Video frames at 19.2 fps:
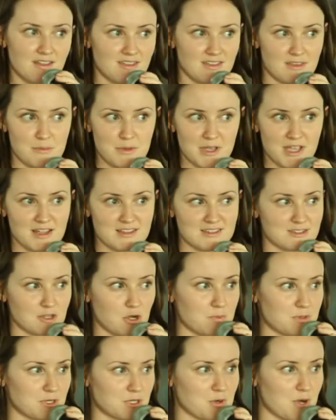the biggest
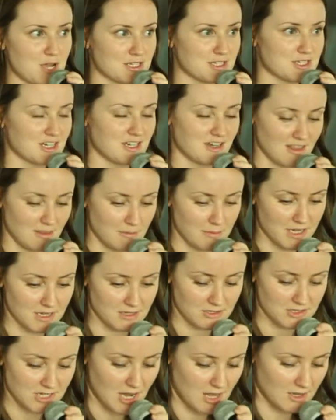open question and the
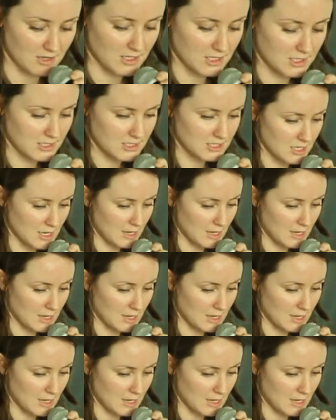biggest challenge.